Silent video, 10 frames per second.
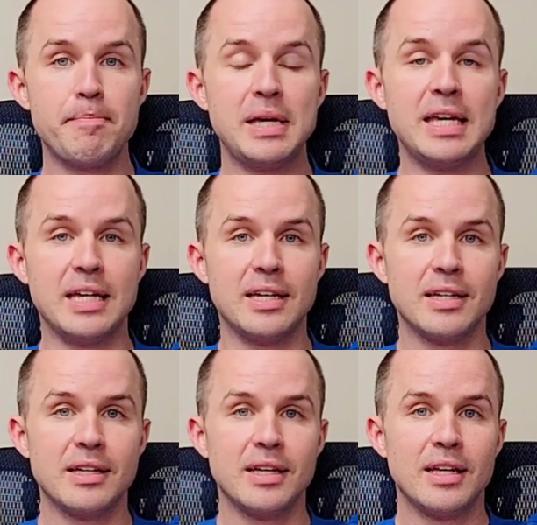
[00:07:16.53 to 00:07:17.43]

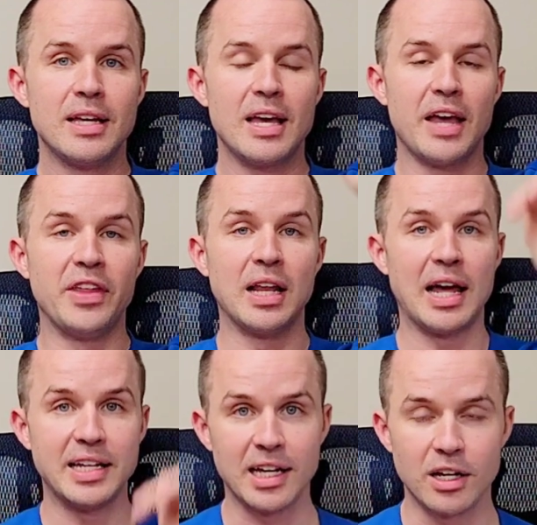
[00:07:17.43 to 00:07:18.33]
peak and then
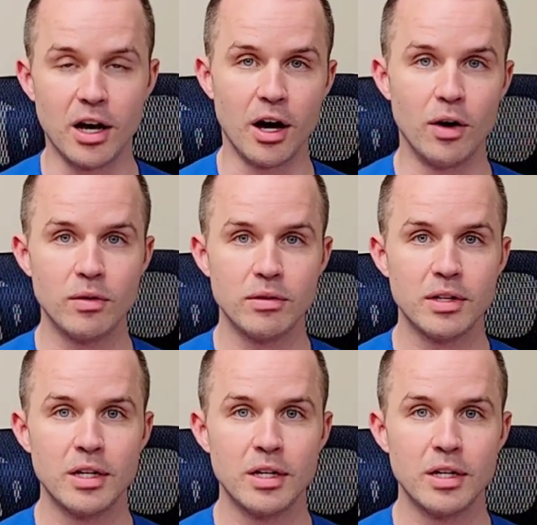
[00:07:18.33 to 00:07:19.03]
letting it go.